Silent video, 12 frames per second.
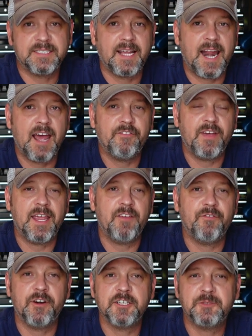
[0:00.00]
that have a
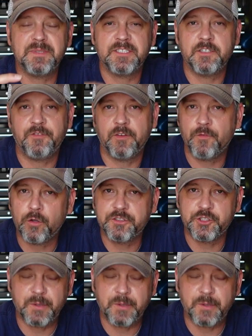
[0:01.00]
very specific voltage